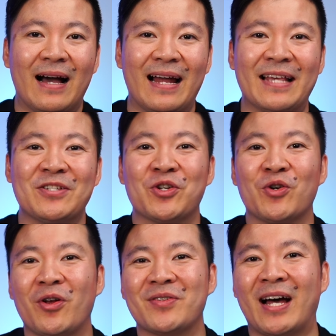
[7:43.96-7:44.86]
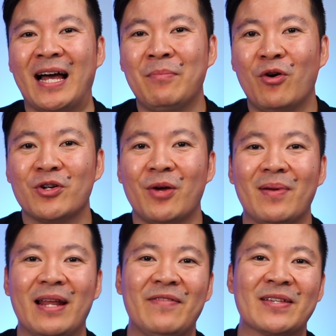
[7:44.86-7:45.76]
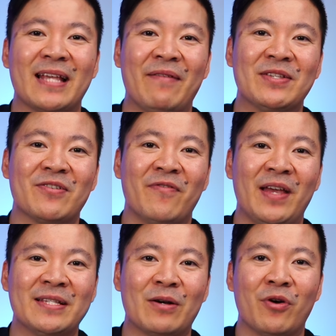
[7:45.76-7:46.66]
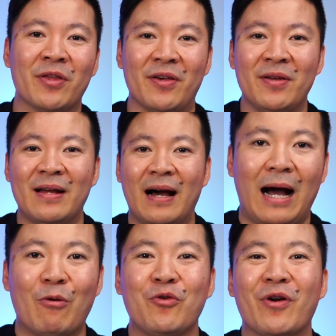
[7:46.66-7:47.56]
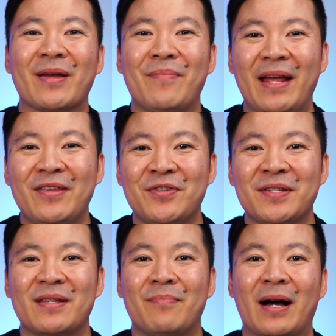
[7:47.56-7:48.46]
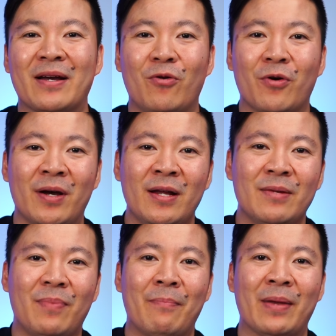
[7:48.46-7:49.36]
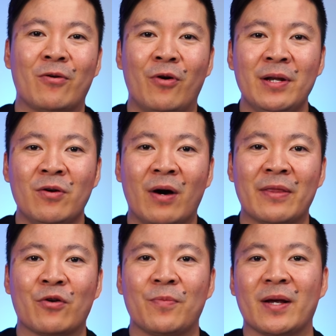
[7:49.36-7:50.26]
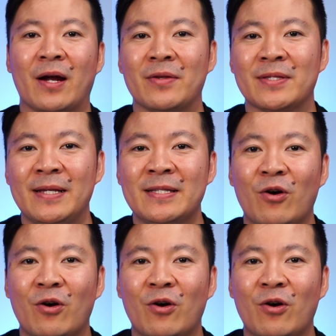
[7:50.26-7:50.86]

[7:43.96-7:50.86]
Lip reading: Unless you're short on time or don't believe the savings on fees are worth it, I would recommend using the market order to buy Bitcoin or other cryptocurrencies